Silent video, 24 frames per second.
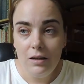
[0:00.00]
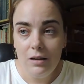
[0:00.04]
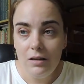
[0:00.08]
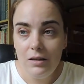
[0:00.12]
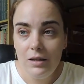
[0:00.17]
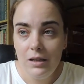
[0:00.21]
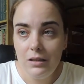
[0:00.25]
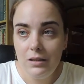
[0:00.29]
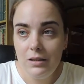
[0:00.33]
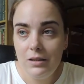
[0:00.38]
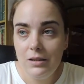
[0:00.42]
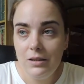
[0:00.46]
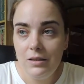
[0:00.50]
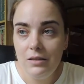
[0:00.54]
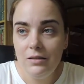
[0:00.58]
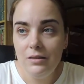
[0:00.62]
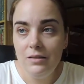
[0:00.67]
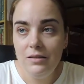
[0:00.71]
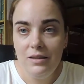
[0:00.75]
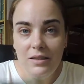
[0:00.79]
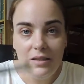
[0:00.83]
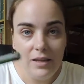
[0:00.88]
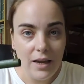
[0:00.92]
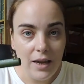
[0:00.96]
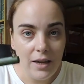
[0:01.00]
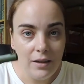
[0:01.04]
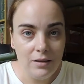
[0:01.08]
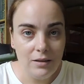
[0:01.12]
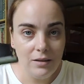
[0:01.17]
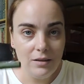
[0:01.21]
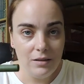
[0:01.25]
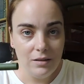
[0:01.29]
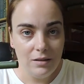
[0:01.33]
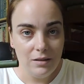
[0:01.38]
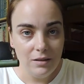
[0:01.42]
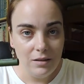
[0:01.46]
It's that
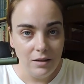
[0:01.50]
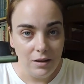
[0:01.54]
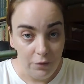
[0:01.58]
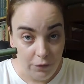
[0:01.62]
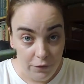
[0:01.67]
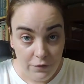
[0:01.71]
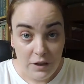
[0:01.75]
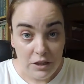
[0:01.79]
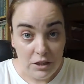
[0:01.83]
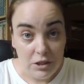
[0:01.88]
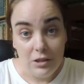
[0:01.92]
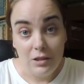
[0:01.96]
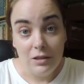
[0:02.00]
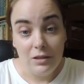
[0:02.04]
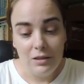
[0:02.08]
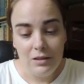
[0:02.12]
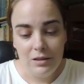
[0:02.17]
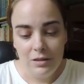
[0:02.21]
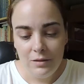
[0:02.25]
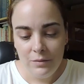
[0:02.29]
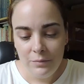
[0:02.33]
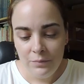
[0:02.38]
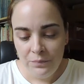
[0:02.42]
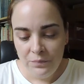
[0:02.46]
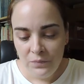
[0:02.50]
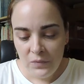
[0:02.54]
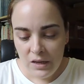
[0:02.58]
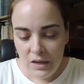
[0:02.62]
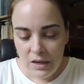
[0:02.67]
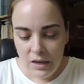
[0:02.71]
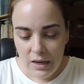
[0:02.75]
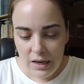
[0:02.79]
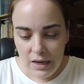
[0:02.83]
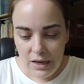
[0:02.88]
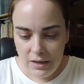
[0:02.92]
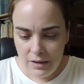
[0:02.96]
efficient.
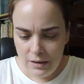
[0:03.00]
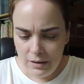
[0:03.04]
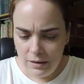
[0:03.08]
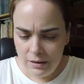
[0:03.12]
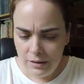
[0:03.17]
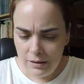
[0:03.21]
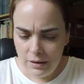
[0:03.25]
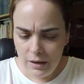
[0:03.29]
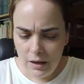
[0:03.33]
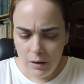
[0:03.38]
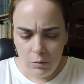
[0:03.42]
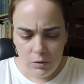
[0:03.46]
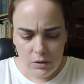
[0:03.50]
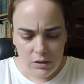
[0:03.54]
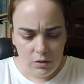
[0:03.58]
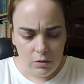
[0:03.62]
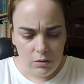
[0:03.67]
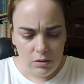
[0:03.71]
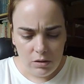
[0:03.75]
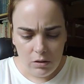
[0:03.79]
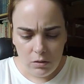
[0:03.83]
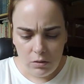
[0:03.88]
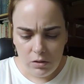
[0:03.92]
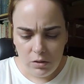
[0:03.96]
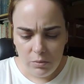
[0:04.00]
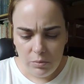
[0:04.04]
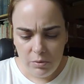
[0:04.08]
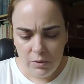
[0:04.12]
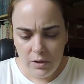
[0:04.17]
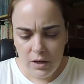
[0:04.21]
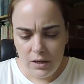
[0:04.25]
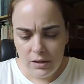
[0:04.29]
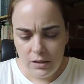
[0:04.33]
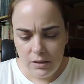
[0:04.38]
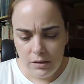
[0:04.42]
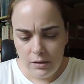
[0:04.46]
And I was also
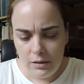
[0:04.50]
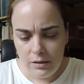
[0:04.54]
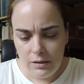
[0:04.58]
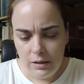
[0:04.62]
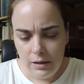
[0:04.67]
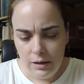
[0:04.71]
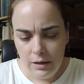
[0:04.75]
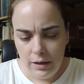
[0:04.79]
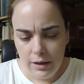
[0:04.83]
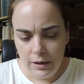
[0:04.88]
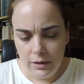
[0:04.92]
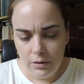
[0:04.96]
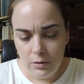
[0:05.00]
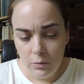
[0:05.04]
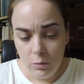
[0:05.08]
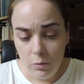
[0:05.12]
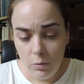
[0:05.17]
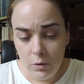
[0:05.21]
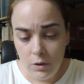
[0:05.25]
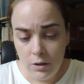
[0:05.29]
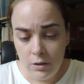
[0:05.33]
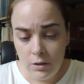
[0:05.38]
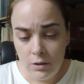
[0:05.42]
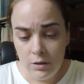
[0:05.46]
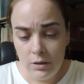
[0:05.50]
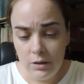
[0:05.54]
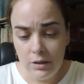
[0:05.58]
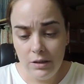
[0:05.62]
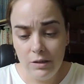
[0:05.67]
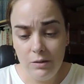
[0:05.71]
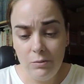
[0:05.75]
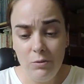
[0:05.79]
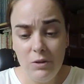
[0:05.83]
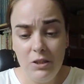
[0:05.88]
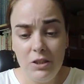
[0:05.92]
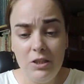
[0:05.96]
surprised to see like the wand,
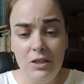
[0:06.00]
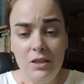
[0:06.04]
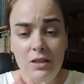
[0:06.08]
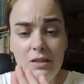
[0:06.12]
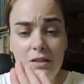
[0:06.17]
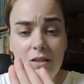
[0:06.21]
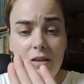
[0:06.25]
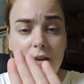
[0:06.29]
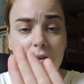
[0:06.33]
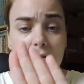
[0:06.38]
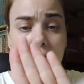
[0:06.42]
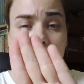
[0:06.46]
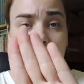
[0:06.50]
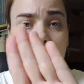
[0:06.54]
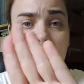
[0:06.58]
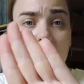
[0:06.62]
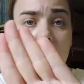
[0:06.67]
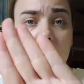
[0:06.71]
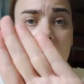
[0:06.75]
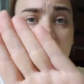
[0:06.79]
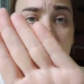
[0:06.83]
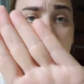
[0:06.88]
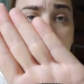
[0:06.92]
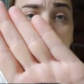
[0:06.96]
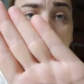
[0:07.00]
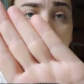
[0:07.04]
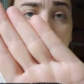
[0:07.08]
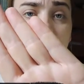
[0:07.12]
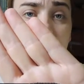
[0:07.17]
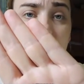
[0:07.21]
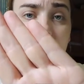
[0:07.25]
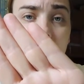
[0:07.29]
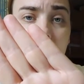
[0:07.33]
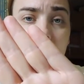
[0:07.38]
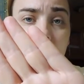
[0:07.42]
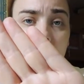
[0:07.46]
which is very,
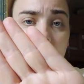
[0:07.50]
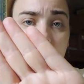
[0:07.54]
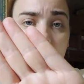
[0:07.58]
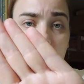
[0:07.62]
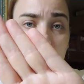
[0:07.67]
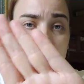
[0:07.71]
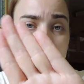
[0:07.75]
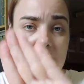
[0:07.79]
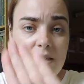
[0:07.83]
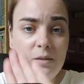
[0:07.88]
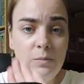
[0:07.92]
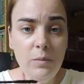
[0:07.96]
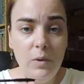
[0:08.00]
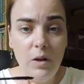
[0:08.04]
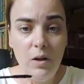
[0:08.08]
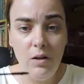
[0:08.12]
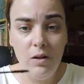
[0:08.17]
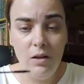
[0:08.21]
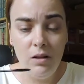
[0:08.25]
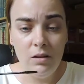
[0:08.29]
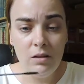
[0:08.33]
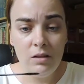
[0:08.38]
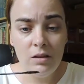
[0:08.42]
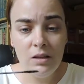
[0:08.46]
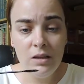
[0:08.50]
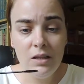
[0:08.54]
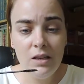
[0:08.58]
very small.